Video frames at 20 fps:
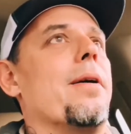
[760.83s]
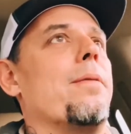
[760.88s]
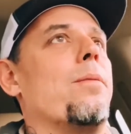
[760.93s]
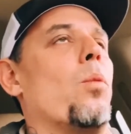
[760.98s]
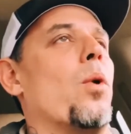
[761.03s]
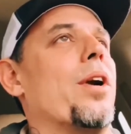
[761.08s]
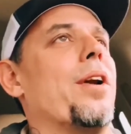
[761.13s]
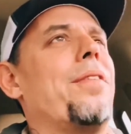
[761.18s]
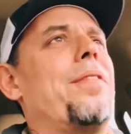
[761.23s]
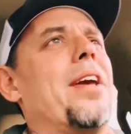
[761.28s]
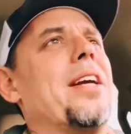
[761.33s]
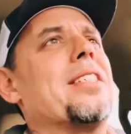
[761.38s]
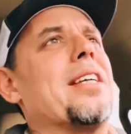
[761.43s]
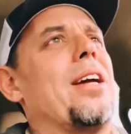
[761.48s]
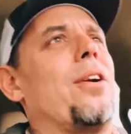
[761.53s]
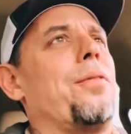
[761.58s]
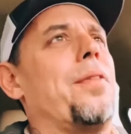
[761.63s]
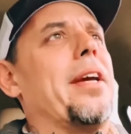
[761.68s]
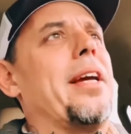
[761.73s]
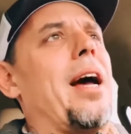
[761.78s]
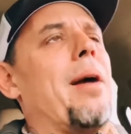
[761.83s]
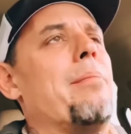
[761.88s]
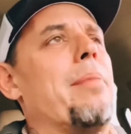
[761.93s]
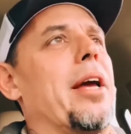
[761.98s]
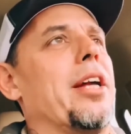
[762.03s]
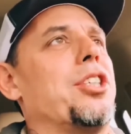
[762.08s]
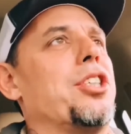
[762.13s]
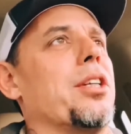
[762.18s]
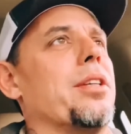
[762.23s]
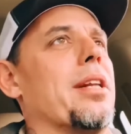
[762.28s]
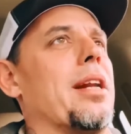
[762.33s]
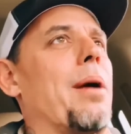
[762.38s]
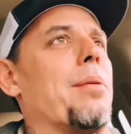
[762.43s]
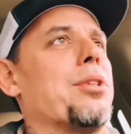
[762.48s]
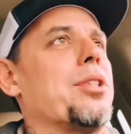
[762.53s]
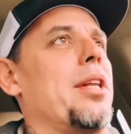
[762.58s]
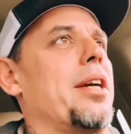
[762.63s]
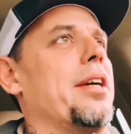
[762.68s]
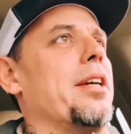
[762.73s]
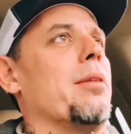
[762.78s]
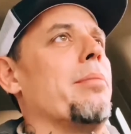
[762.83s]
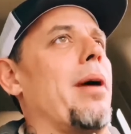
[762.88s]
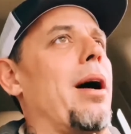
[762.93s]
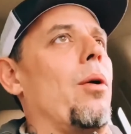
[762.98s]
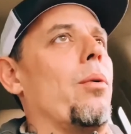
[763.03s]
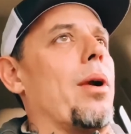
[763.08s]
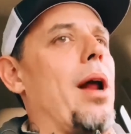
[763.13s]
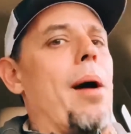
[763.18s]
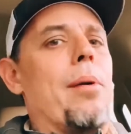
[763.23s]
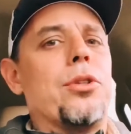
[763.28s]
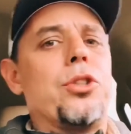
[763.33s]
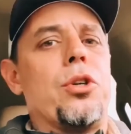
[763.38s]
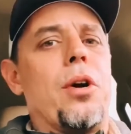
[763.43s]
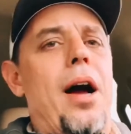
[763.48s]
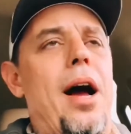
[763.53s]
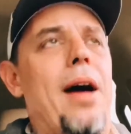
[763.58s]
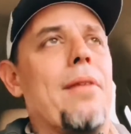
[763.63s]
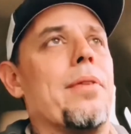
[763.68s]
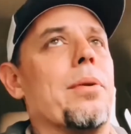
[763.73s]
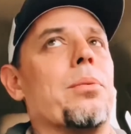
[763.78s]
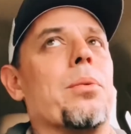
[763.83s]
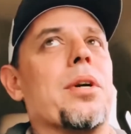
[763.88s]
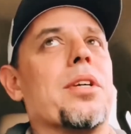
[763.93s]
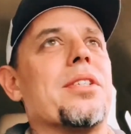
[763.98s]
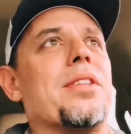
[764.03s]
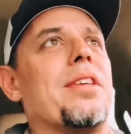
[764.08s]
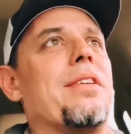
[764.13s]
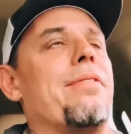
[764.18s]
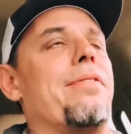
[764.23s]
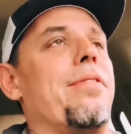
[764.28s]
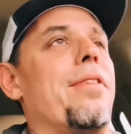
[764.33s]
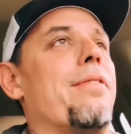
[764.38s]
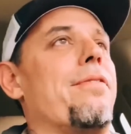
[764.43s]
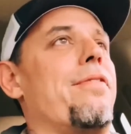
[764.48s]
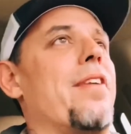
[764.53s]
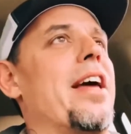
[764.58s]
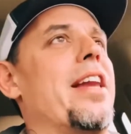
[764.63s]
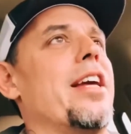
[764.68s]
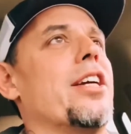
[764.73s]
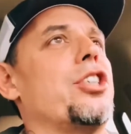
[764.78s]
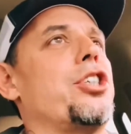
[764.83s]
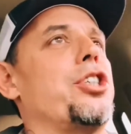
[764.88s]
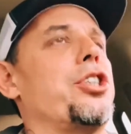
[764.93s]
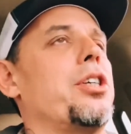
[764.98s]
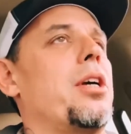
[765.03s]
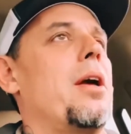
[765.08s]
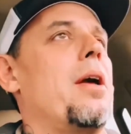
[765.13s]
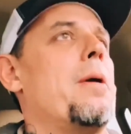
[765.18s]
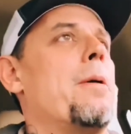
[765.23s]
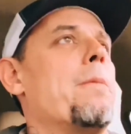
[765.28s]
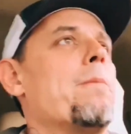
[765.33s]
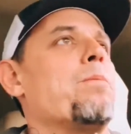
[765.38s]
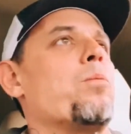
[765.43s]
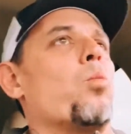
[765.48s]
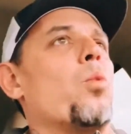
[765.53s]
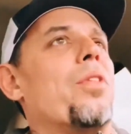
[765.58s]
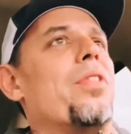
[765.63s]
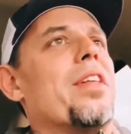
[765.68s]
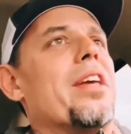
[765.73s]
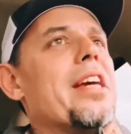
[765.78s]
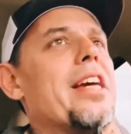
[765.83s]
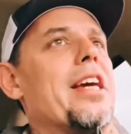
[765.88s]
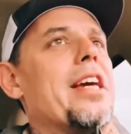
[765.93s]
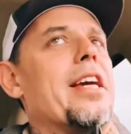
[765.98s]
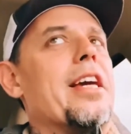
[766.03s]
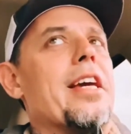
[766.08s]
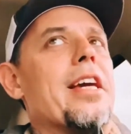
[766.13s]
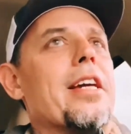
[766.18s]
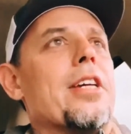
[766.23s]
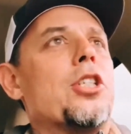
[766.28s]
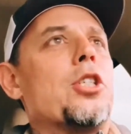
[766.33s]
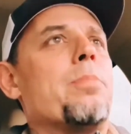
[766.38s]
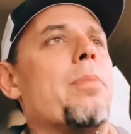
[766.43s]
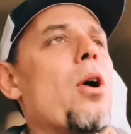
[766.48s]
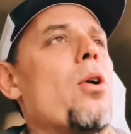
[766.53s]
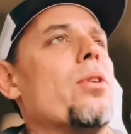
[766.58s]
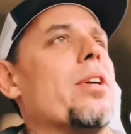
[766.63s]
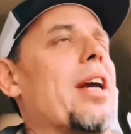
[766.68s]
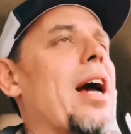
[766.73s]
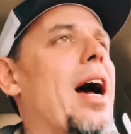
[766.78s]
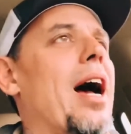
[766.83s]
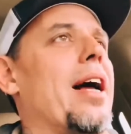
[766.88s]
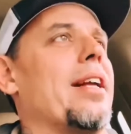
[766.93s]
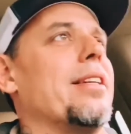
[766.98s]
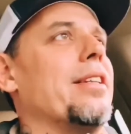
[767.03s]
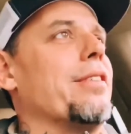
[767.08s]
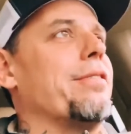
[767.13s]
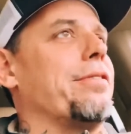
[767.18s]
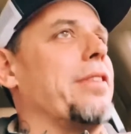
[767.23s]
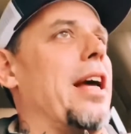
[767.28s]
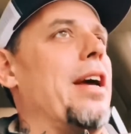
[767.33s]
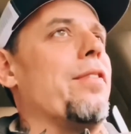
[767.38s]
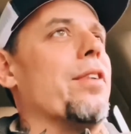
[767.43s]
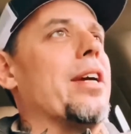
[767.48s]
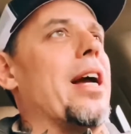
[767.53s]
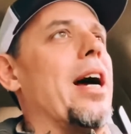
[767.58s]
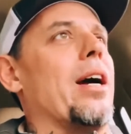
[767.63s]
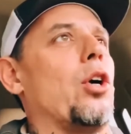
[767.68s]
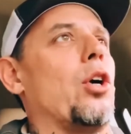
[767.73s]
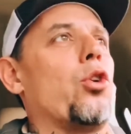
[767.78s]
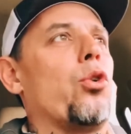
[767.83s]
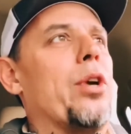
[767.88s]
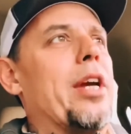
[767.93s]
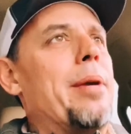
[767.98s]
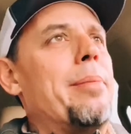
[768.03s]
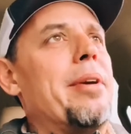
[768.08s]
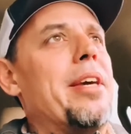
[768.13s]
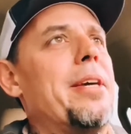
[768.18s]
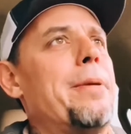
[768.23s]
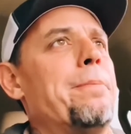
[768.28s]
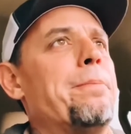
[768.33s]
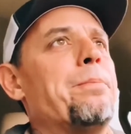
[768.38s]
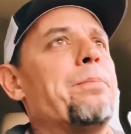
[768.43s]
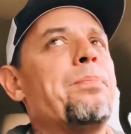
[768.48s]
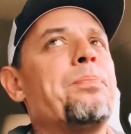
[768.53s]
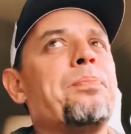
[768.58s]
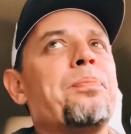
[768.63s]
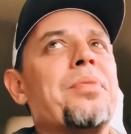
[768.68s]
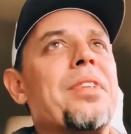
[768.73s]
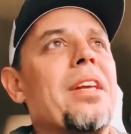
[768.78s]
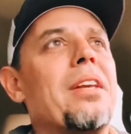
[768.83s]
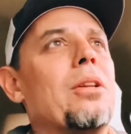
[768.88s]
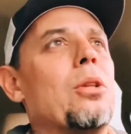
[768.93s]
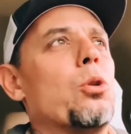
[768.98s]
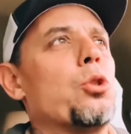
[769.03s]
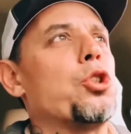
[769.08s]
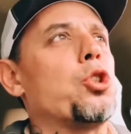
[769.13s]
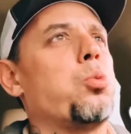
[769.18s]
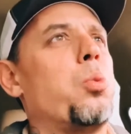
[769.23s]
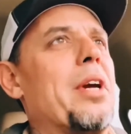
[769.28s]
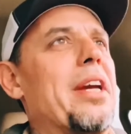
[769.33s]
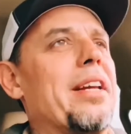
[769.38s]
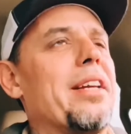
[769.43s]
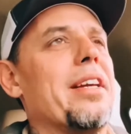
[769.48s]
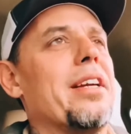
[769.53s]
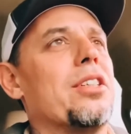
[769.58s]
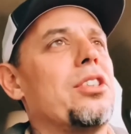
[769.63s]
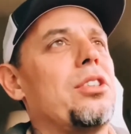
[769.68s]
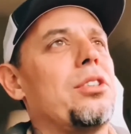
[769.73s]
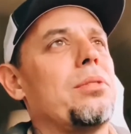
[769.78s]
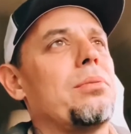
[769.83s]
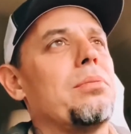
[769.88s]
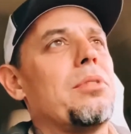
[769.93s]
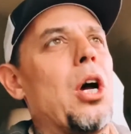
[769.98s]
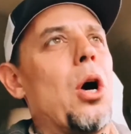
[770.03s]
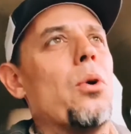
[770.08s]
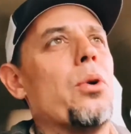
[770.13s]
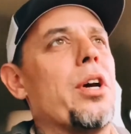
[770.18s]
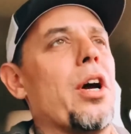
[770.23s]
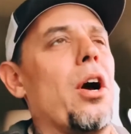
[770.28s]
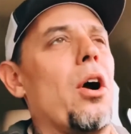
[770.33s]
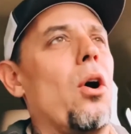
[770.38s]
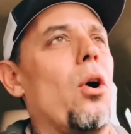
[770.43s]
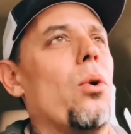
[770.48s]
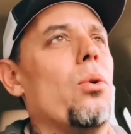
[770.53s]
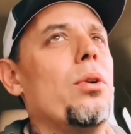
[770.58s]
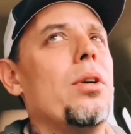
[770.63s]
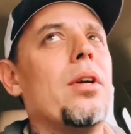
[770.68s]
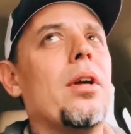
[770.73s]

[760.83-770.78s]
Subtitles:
One of the things I don't think I mentioned that I was thinking about when I was driving was the finish. When the flavor got creamy, a little sweetness, cocoa,